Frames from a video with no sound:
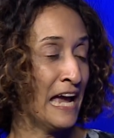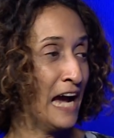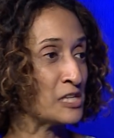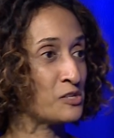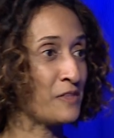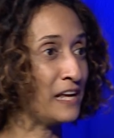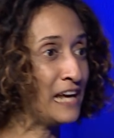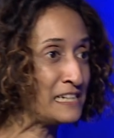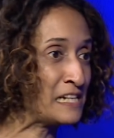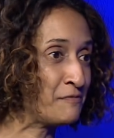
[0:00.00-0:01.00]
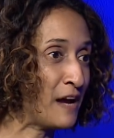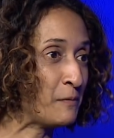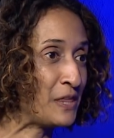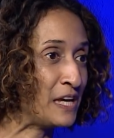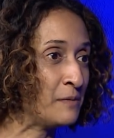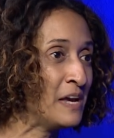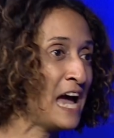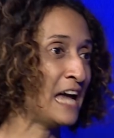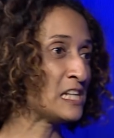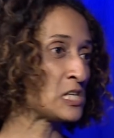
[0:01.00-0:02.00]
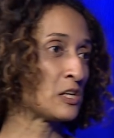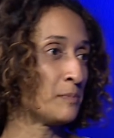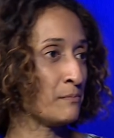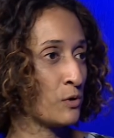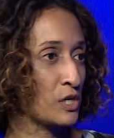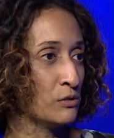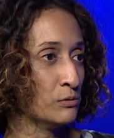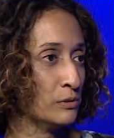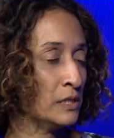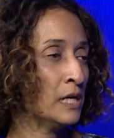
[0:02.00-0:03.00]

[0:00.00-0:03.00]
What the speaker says: And so they'll identify with him and it's a little bit more cool.